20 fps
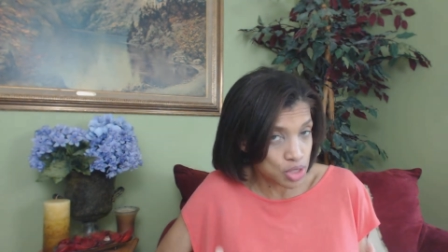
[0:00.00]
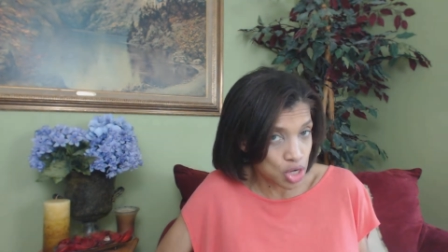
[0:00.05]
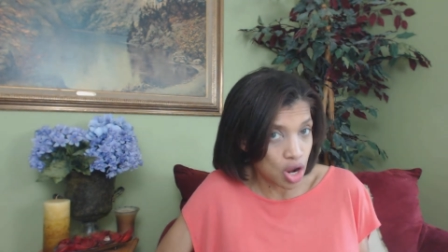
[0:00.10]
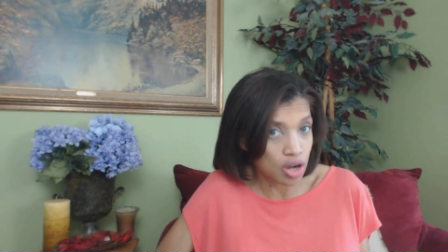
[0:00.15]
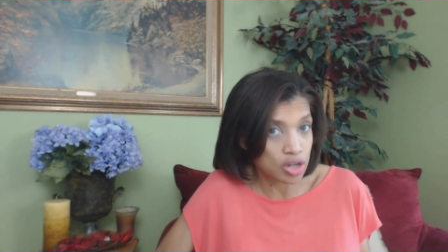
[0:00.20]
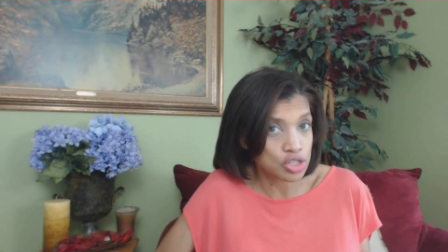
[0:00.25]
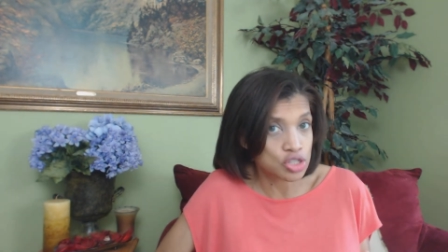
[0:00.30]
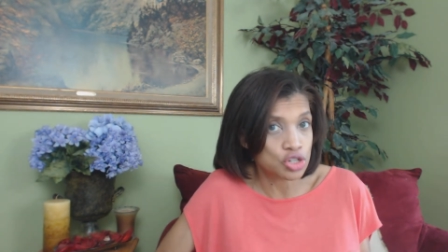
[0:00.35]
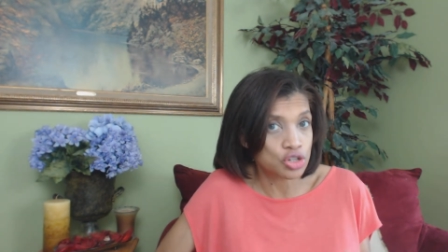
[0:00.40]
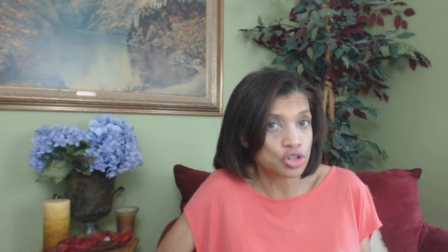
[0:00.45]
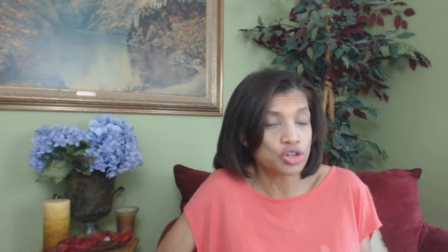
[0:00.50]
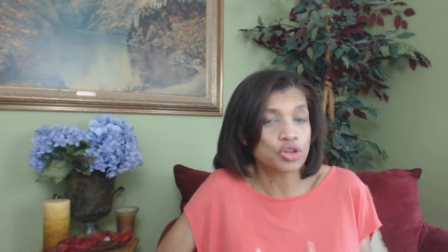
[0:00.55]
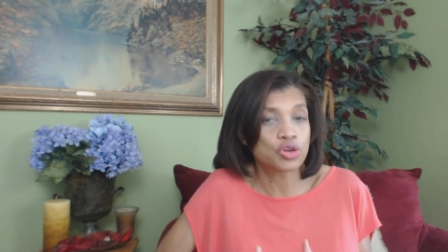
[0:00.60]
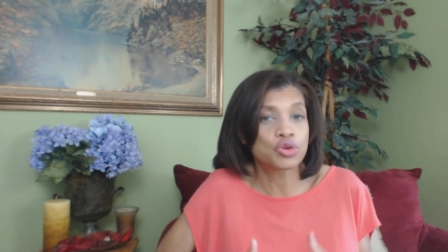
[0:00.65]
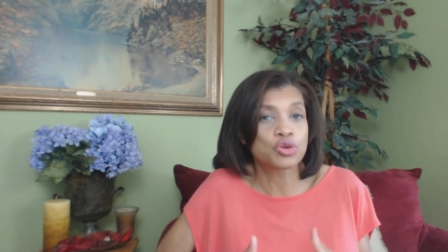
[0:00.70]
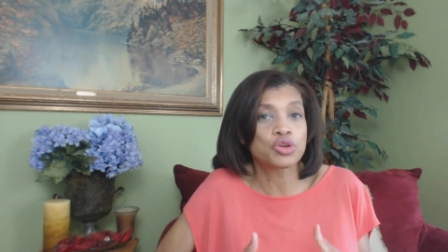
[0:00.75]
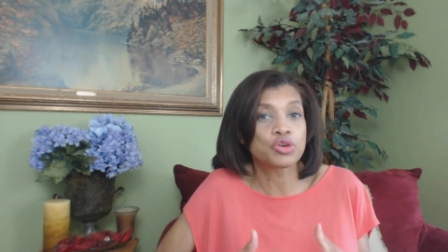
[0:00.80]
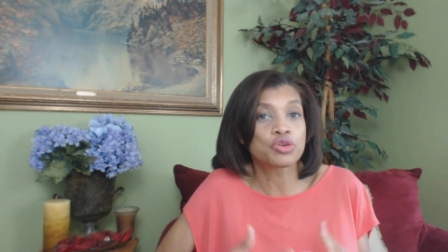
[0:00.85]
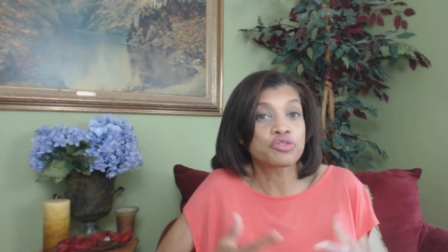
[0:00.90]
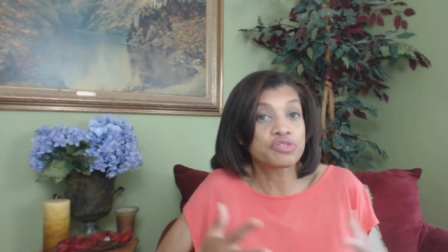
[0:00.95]
doctor,
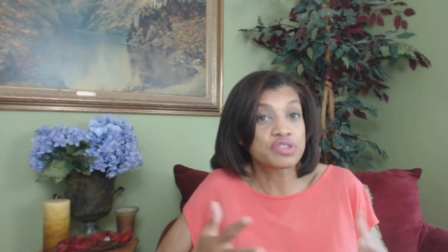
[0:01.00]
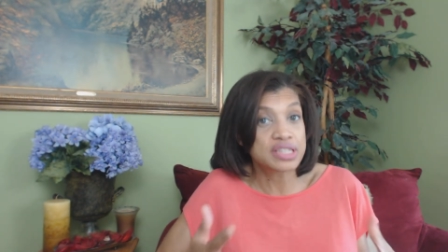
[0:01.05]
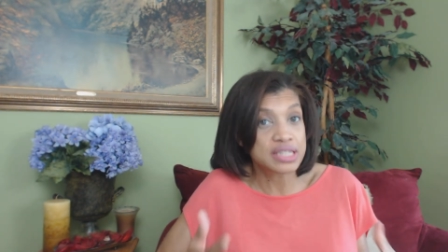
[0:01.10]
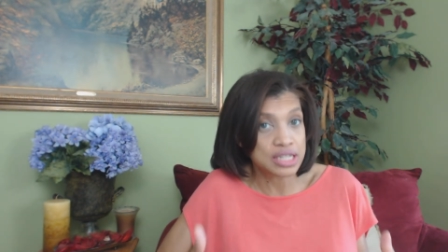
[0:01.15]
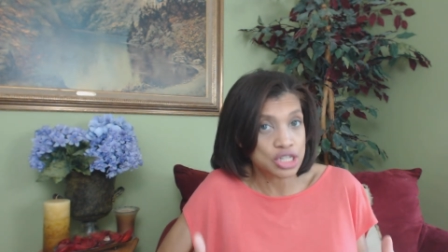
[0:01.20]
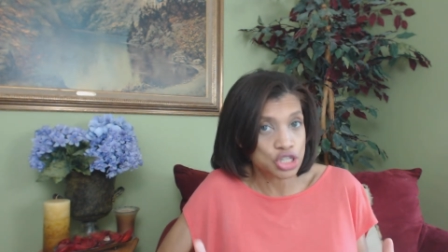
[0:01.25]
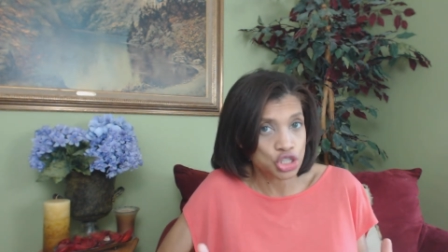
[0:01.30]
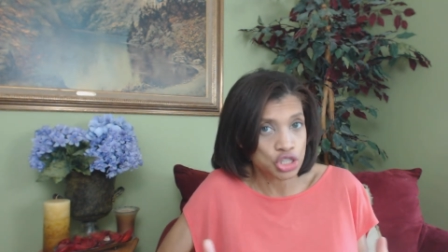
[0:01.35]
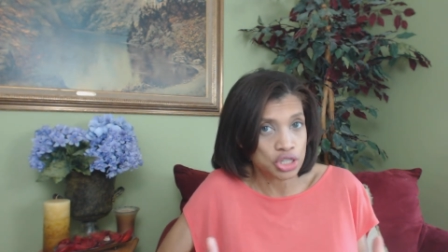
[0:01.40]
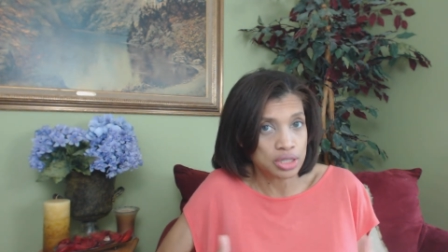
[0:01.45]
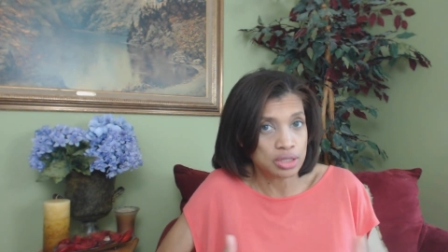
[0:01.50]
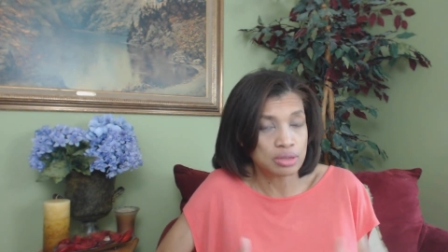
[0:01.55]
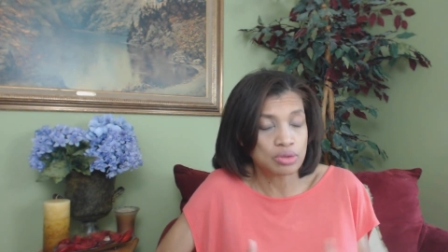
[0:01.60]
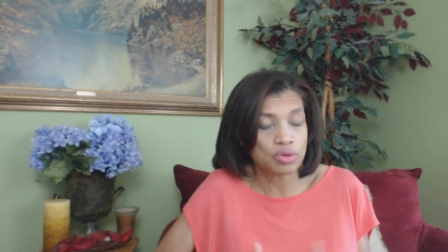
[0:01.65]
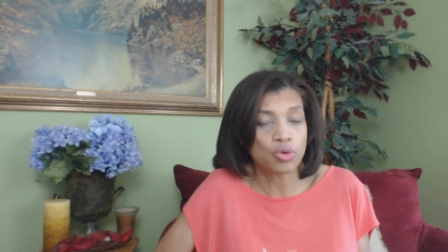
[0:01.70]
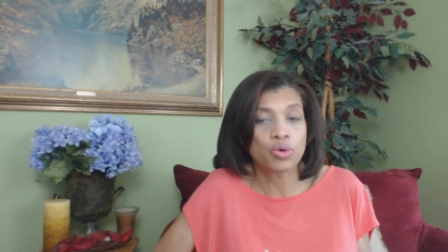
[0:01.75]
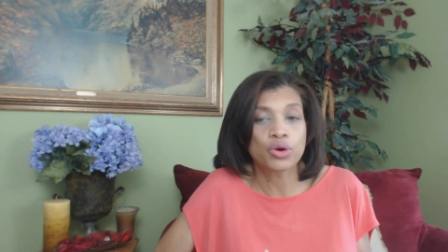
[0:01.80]
or your physician,